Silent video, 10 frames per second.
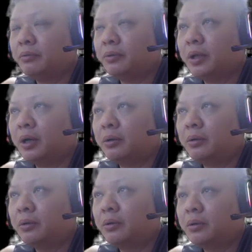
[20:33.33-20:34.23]
Red will
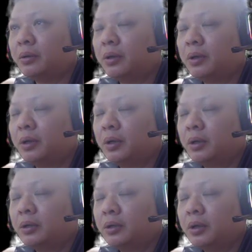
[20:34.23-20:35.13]
now
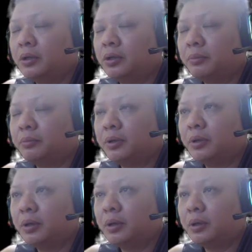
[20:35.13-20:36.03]
adopt
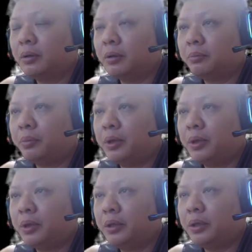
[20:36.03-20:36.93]
or
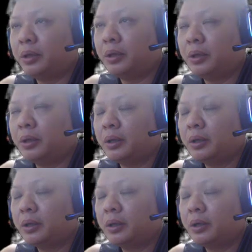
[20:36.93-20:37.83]
play the
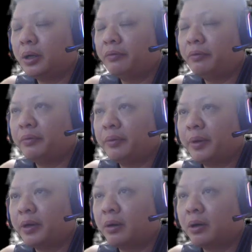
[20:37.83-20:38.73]
left
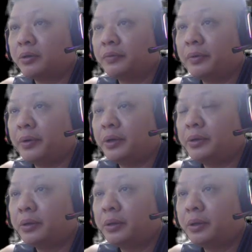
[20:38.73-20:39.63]
riverbank horse
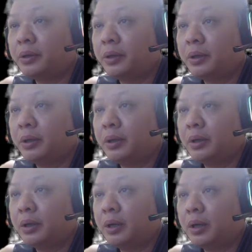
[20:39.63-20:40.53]
variation
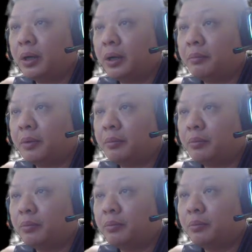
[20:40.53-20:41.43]
by
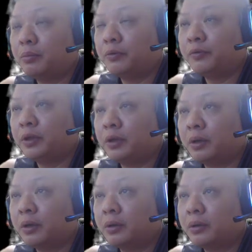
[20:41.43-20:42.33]
moving
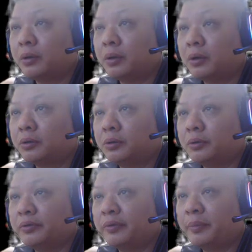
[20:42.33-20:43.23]
the horse
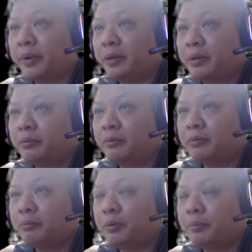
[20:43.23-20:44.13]
to riverbank,
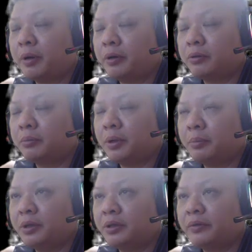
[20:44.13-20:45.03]
preparing to
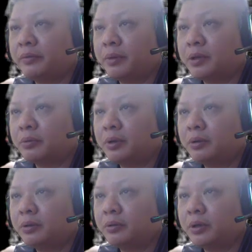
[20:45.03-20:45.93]
play
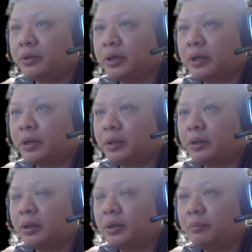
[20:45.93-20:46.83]
p7+1 to attack
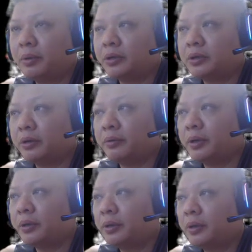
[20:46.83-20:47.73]
the black
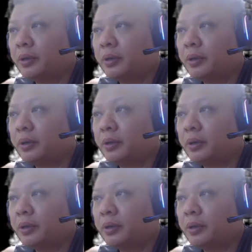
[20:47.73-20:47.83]
chariot.